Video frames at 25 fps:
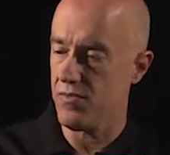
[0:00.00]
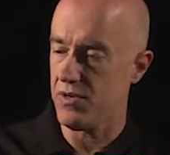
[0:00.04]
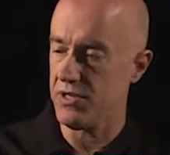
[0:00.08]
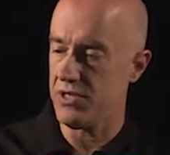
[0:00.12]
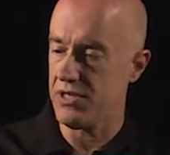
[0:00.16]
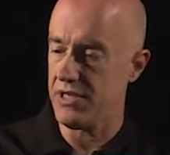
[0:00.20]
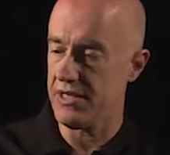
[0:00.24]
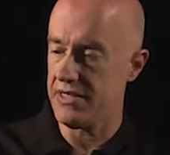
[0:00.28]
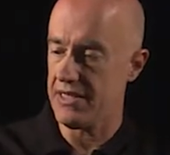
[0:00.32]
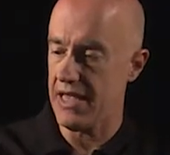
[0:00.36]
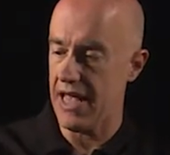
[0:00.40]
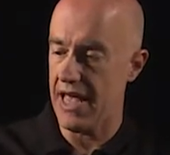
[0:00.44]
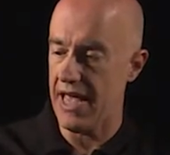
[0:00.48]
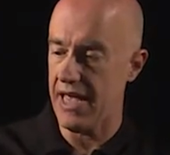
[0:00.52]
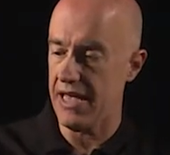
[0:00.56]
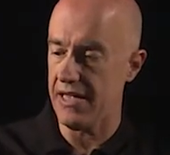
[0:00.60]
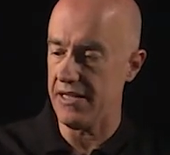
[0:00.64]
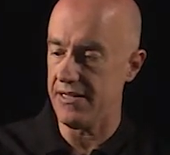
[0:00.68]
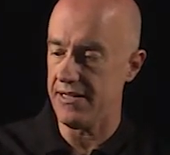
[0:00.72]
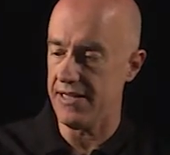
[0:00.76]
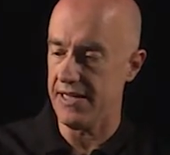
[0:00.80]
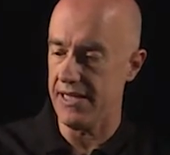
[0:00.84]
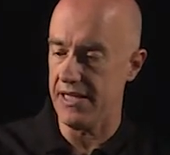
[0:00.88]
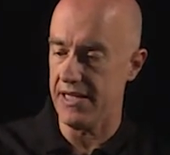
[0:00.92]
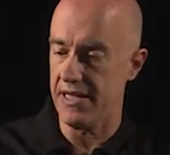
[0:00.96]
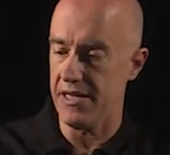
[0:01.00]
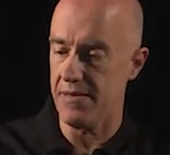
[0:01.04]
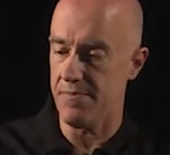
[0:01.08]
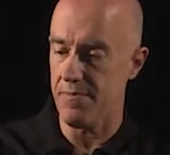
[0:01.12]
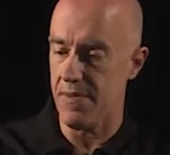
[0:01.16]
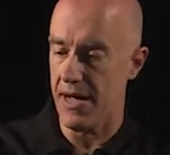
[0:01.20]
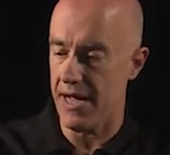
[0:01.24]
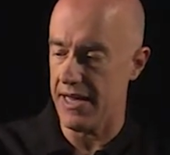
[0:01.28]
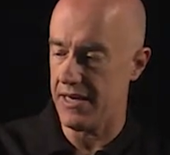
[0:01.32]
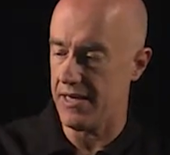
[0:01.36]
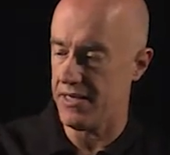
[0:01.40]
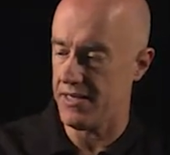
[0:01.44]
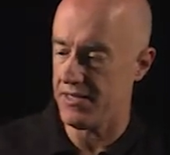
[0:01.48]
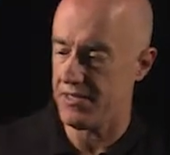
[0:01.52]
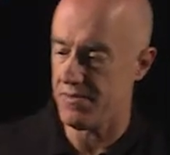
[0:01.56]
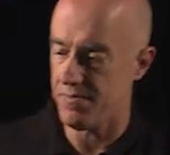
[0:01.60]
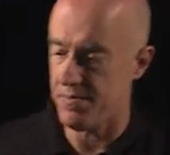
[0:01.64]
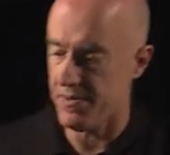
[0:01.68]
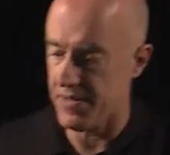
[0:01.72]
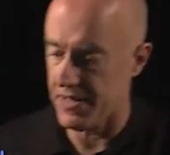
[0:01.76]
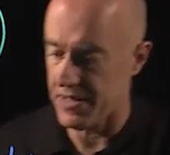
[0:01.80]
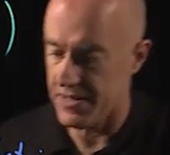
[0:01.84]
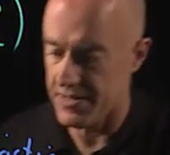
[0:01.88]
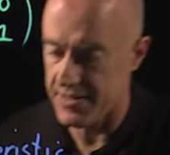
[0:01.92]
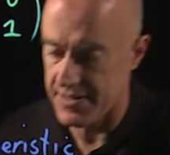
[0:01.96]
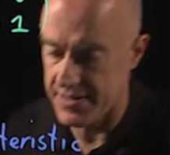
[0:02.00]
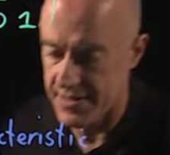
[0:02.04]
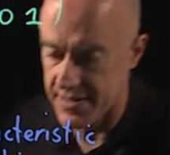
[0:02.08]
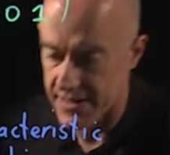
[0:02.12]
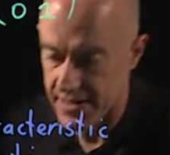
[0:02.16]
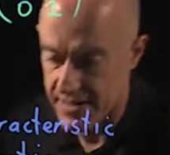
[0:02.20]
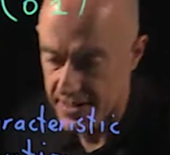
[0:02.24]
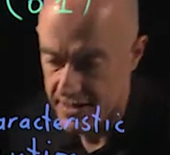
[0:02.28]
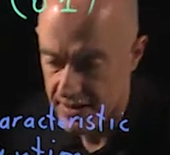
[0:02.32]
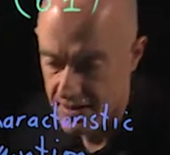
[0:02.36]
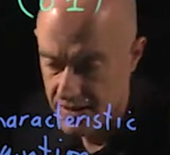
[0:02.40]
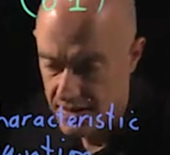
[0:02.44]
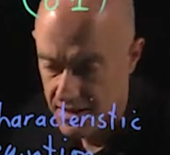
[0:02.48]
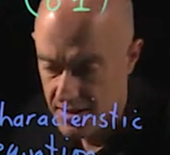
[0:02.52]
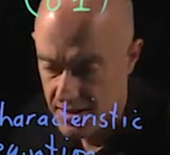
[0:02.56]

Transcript: which is AD minus BC.